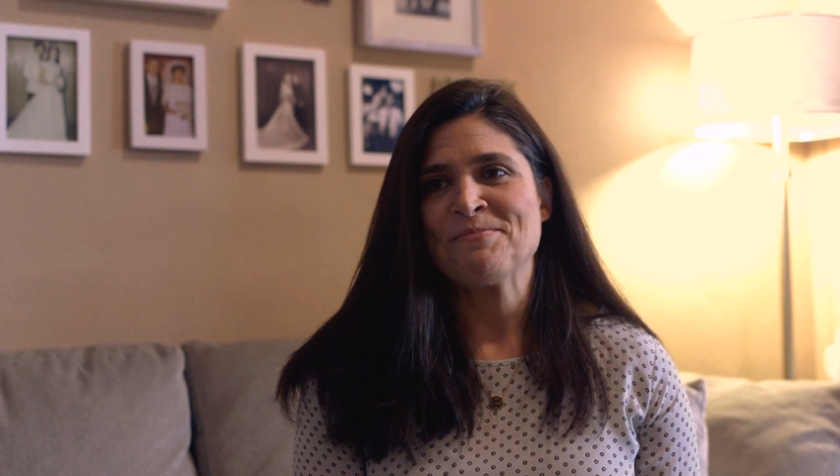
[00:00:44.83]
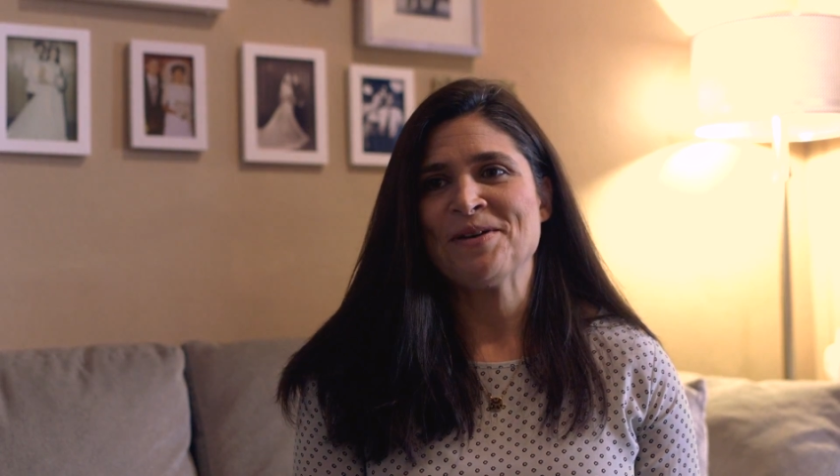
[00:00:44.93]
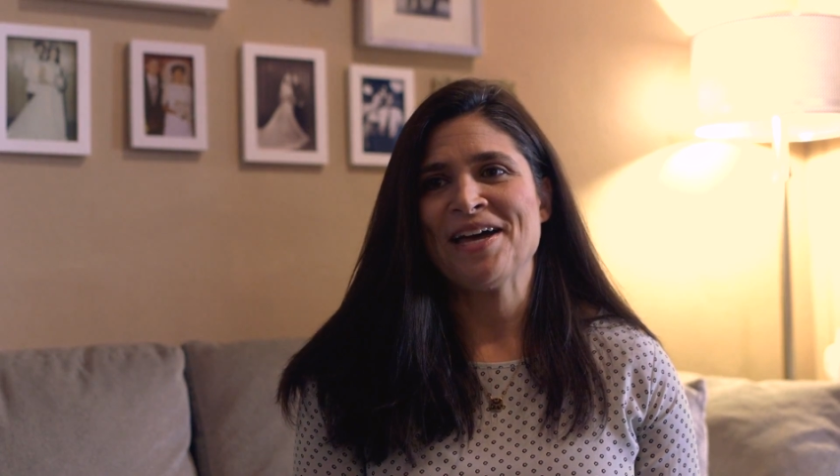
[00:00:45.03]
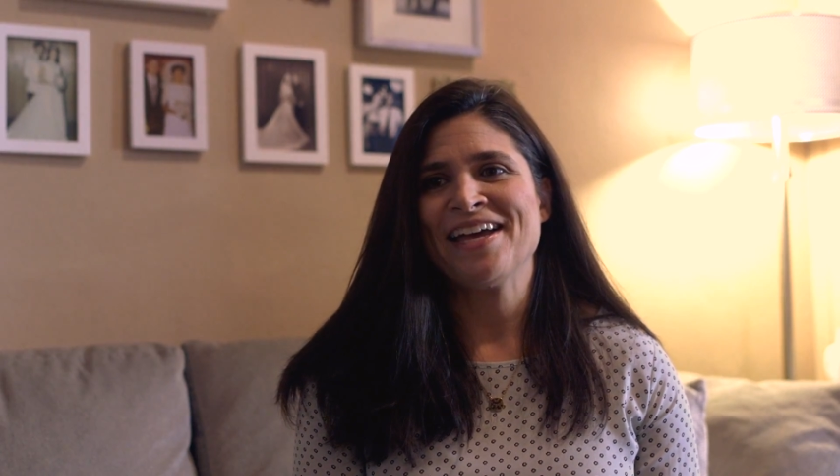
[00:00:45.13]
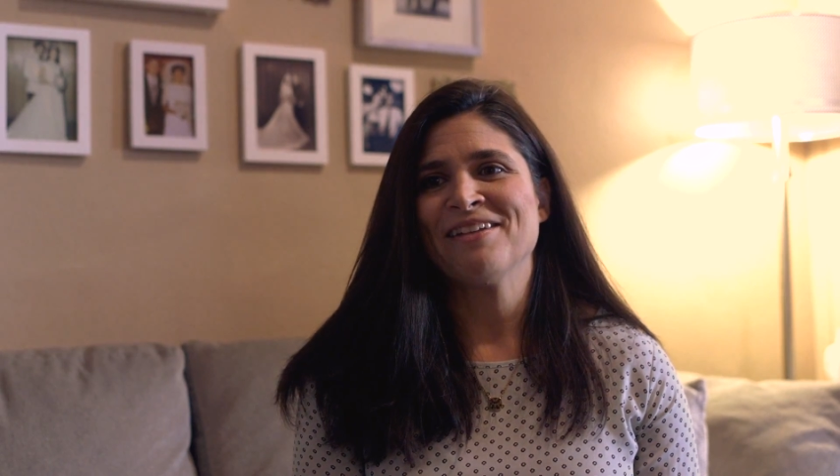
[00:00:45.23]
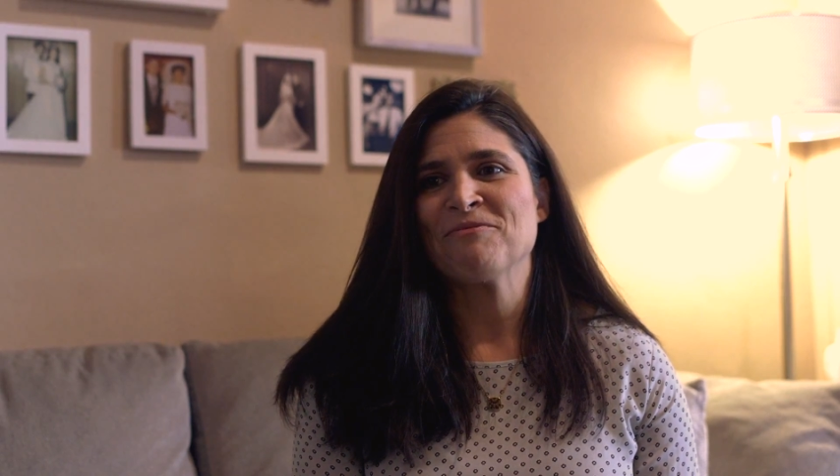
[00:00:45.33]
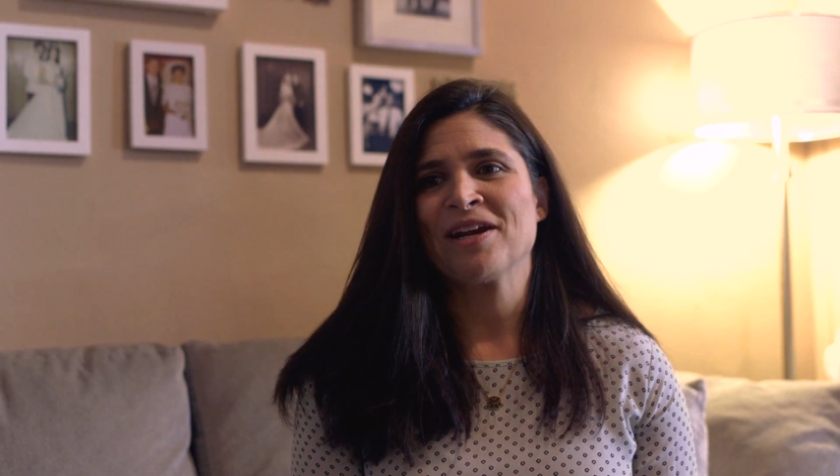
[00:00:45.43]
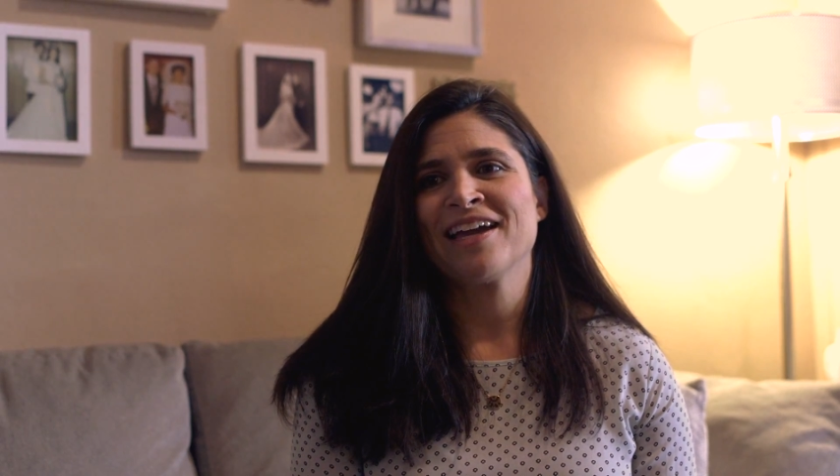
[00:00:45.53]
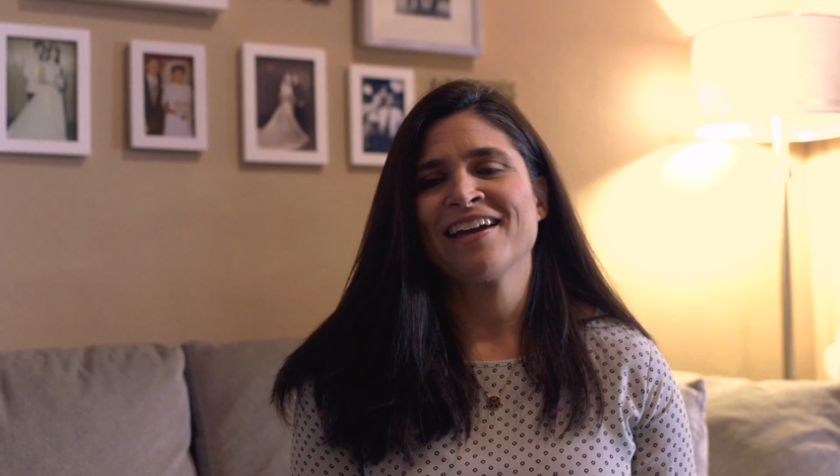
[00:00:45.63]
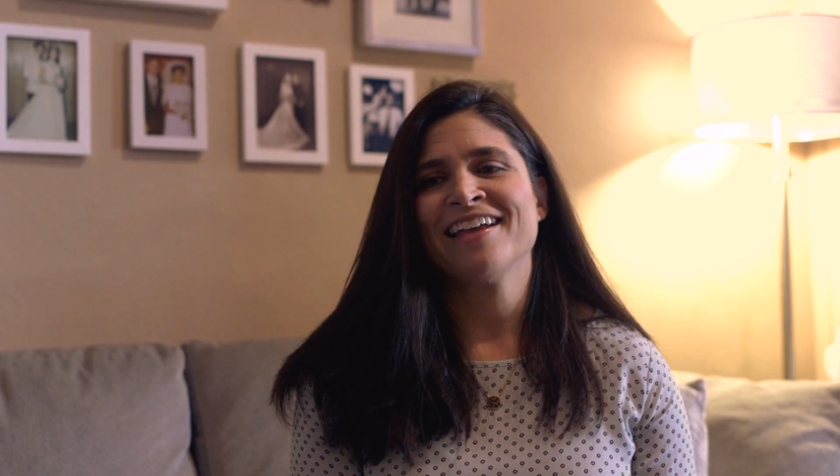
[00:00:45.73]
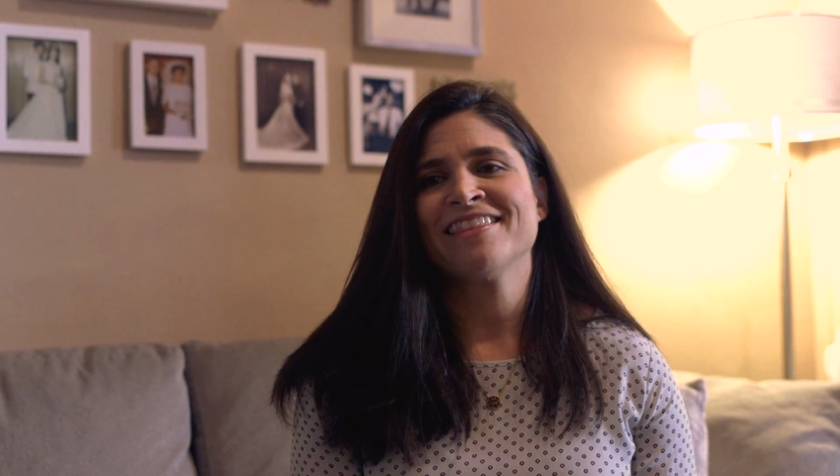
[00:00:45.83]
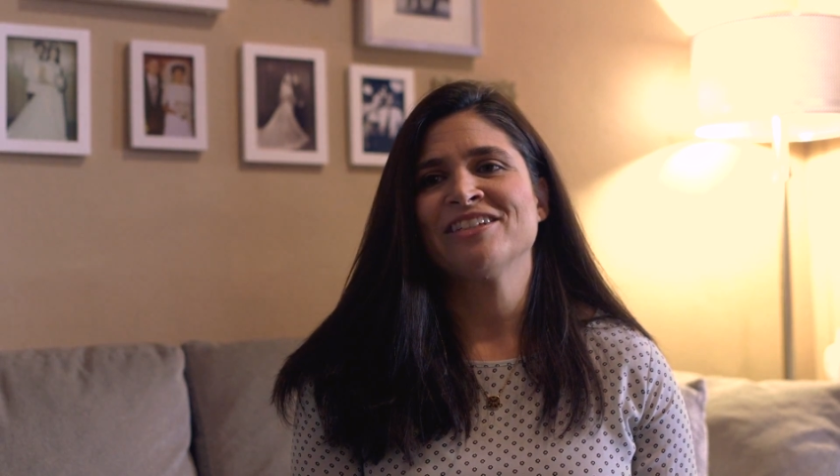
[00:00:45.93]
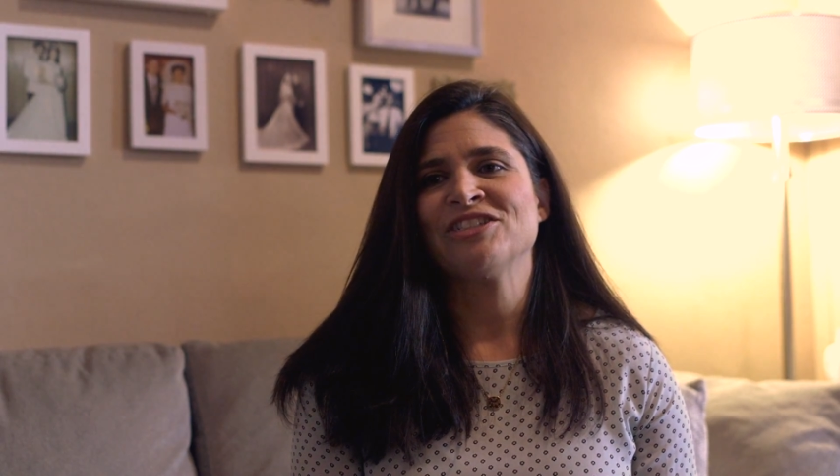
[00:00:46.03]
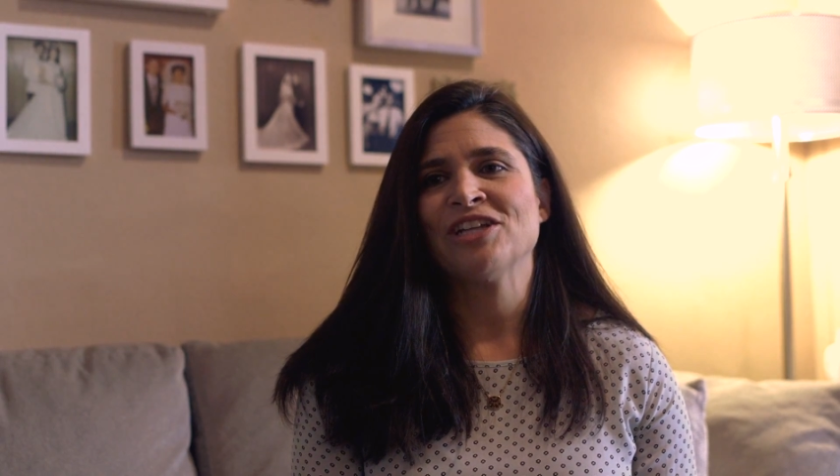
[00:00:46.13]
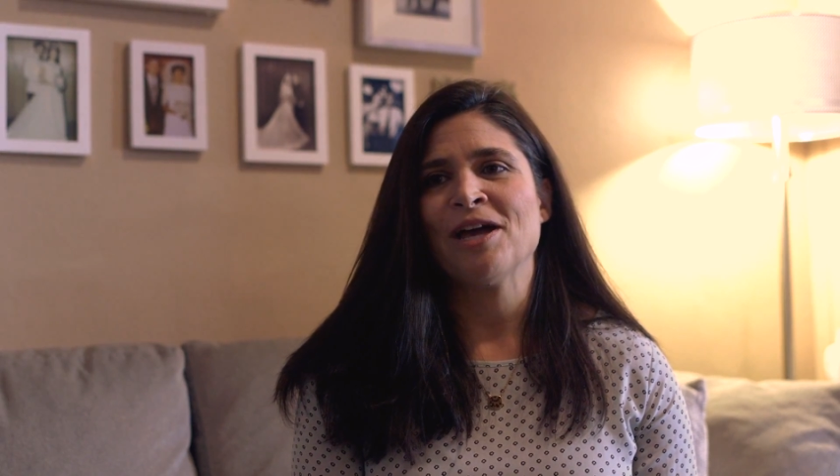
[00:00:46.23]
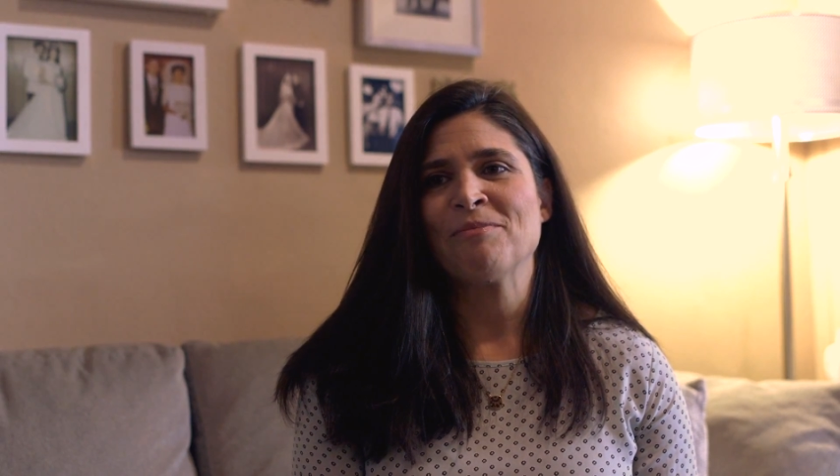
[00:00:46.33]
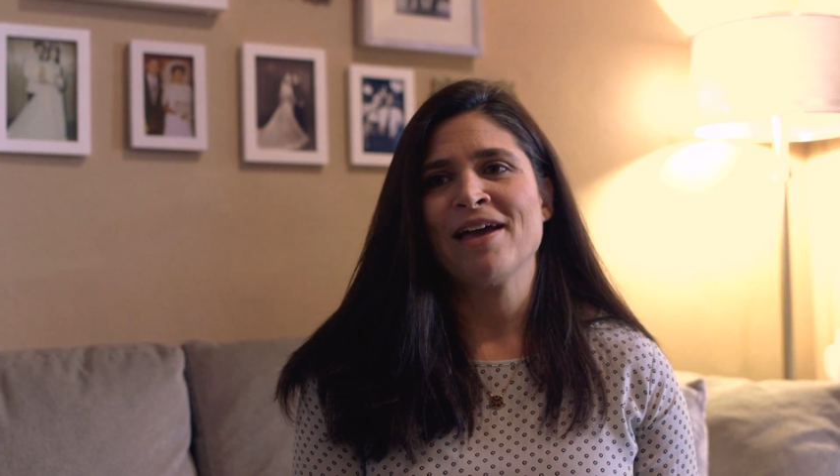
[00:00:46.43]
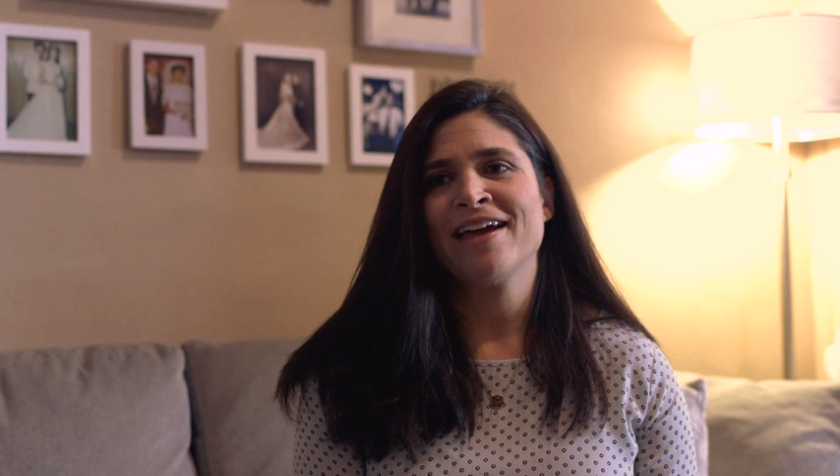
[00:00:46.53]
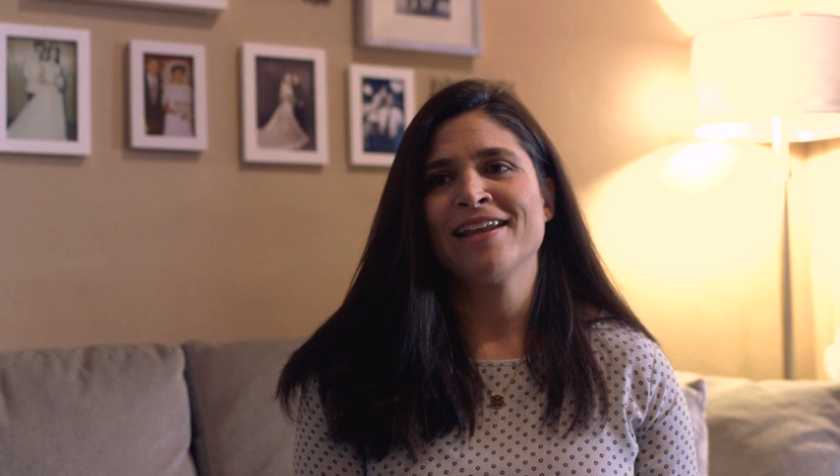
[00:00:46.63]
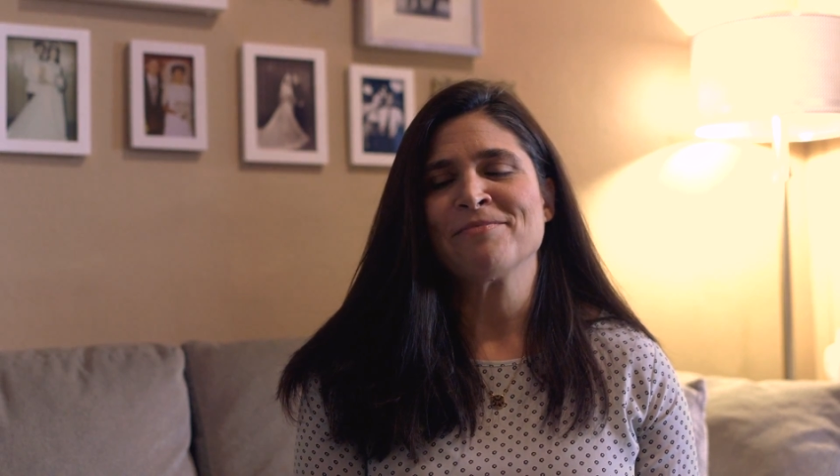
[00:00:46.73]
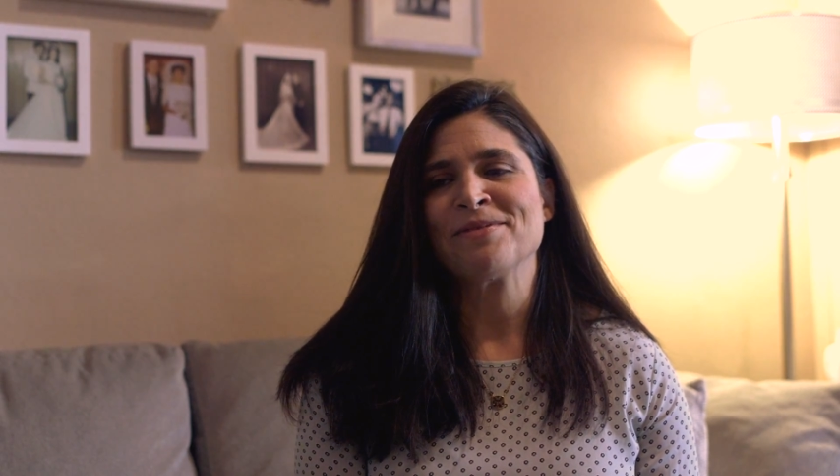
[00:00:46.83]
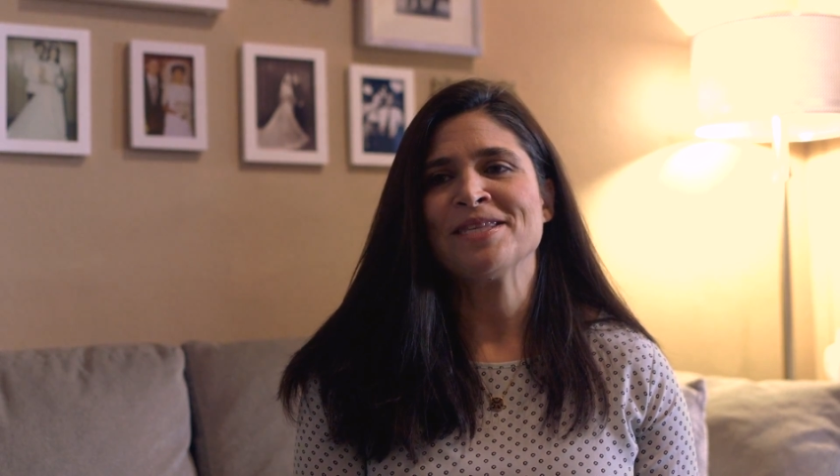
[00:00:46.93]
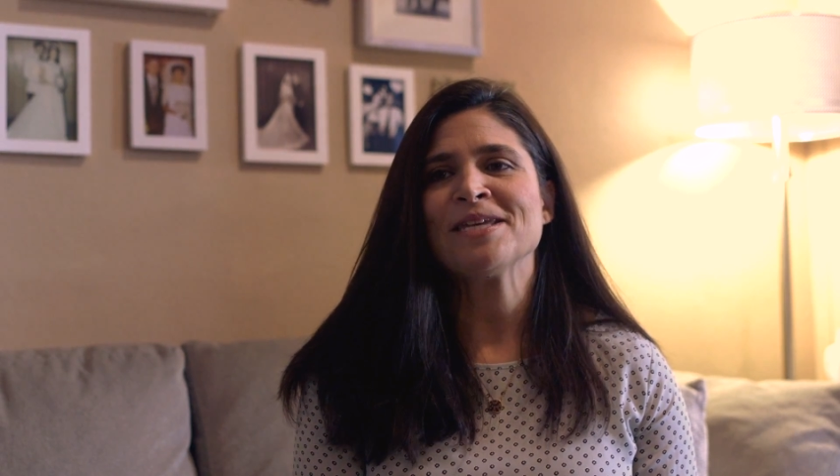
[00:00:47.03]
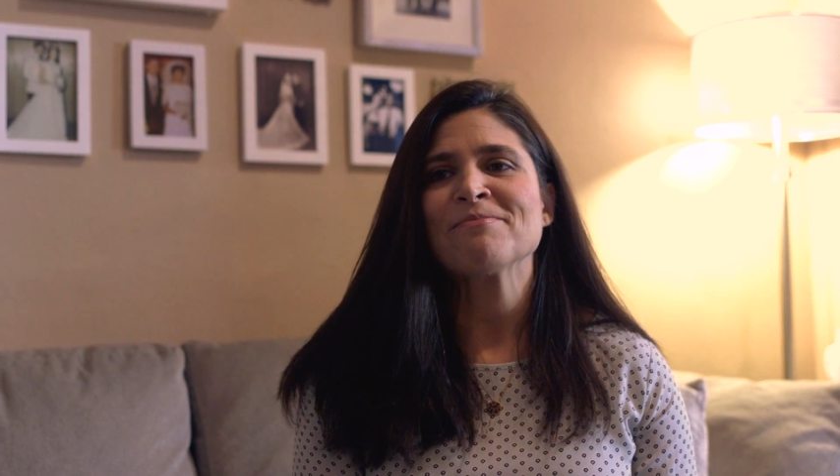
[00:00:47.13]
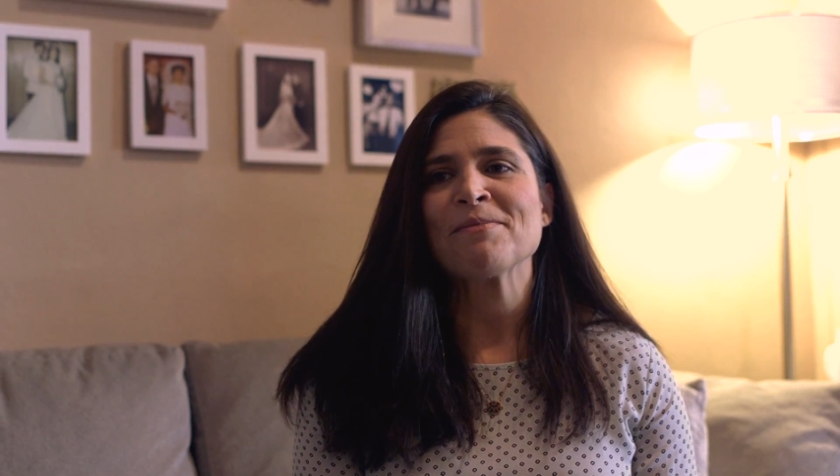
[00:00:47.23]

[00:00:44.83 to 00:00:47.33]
But when I got the job at NBC,